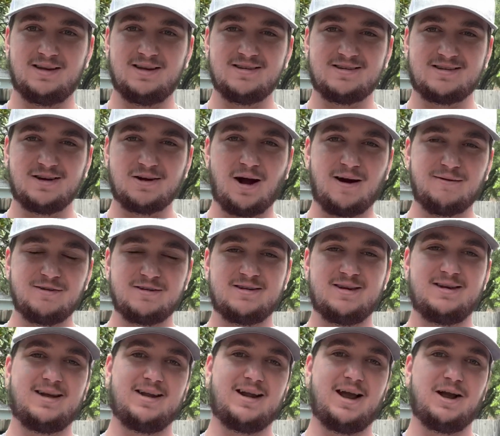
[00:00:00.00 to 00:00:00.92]
This thing
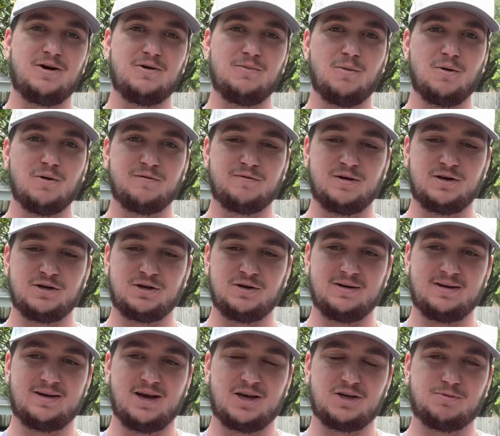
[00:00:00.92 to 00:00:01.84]
obviously can handle more fish.
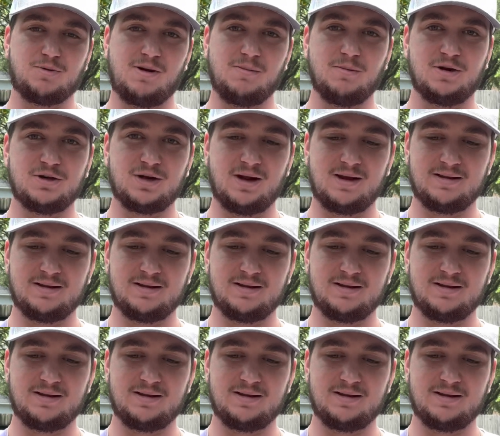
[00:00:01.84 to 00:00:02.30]
You can catch pretty much